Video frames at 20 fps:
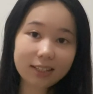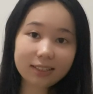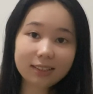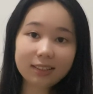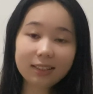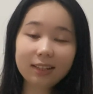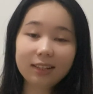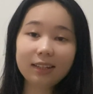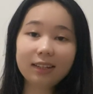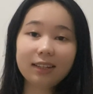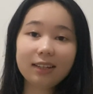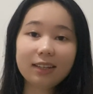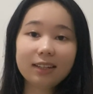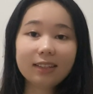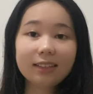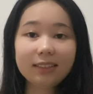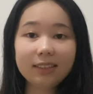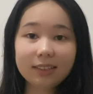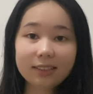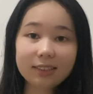see,
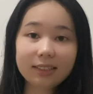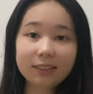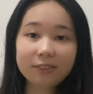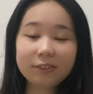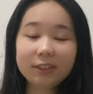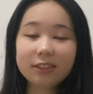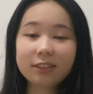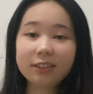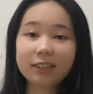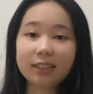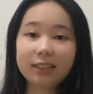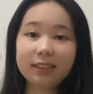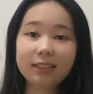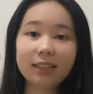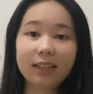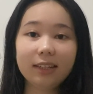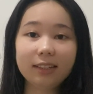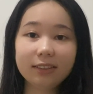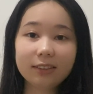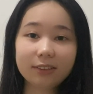these differences
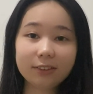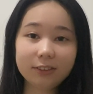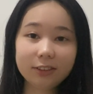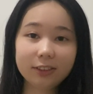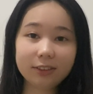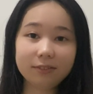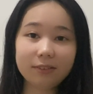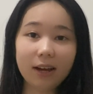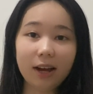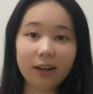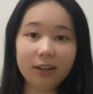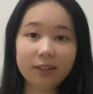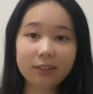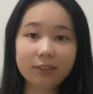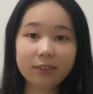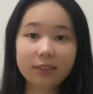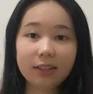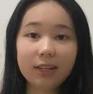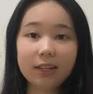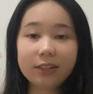in culture
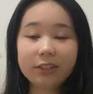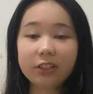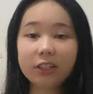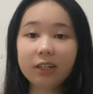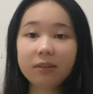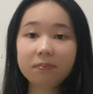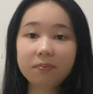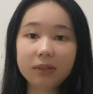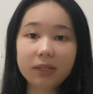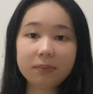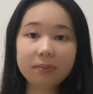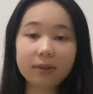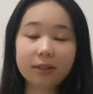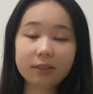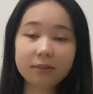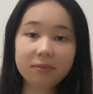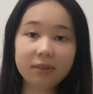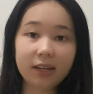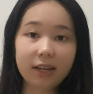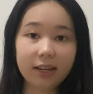values shape people's
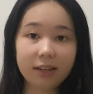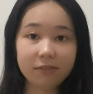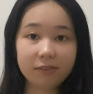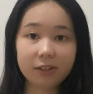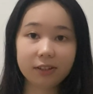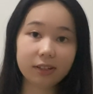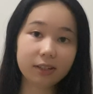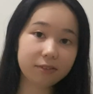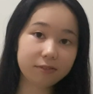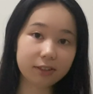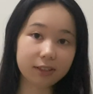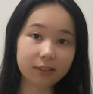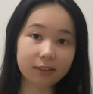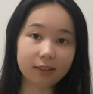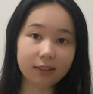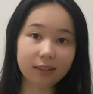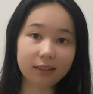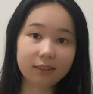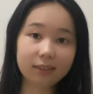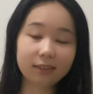behavior
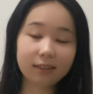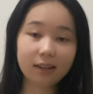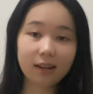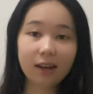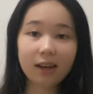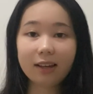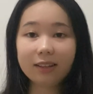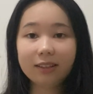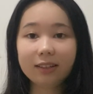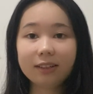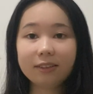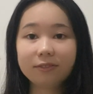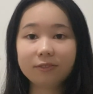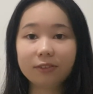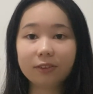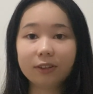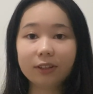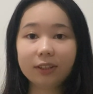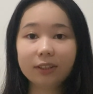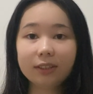differently,
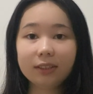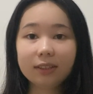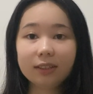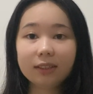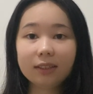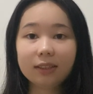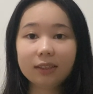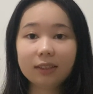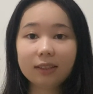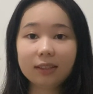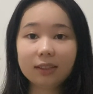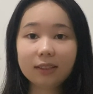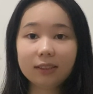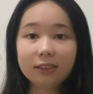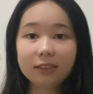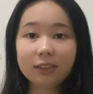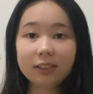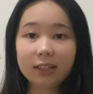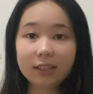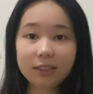therefore
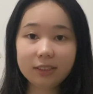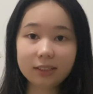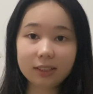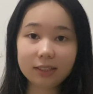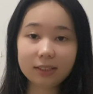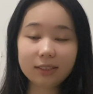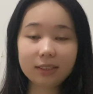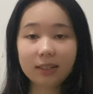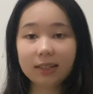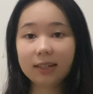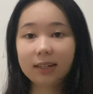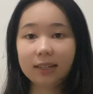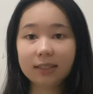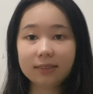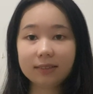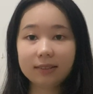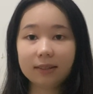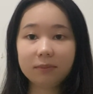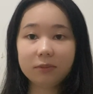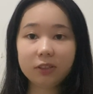changes their
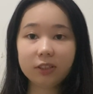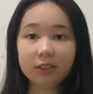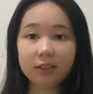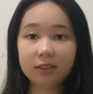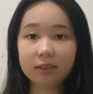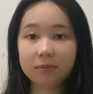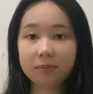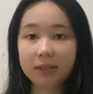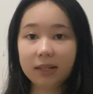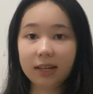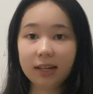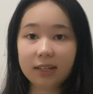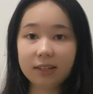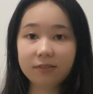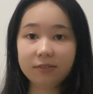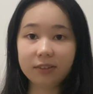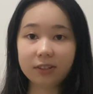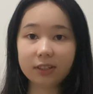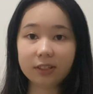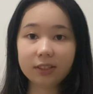consumption
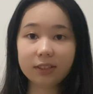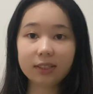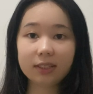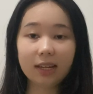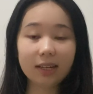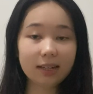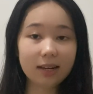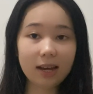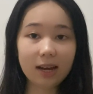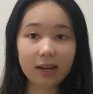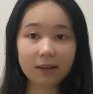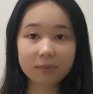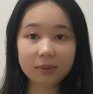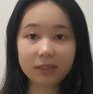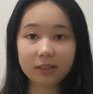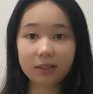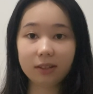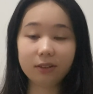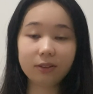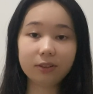behaviors and habits
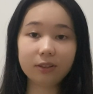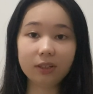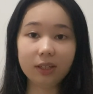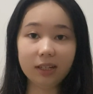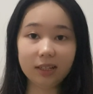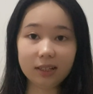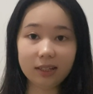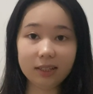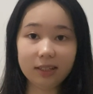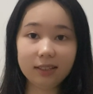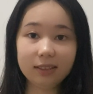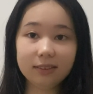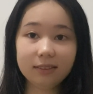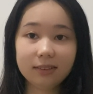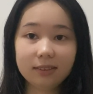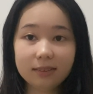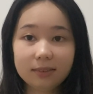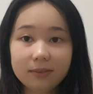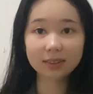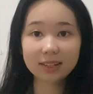accordingly.
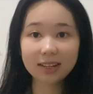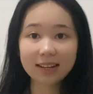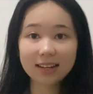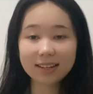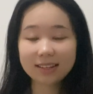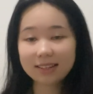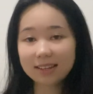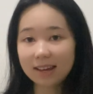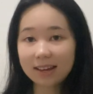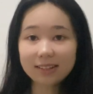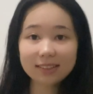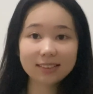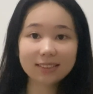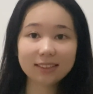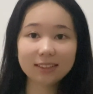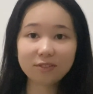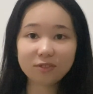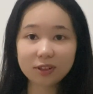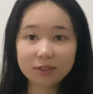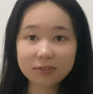Next,
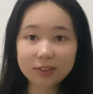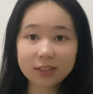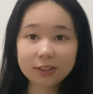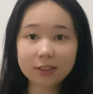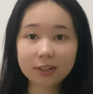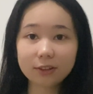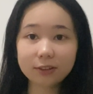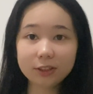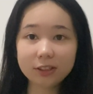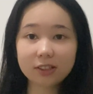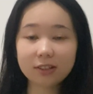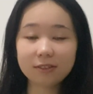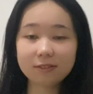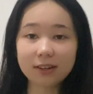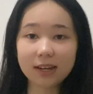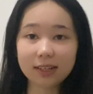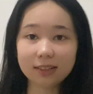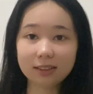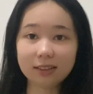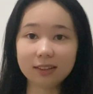with the social
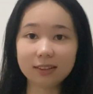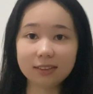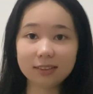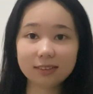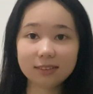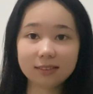factor.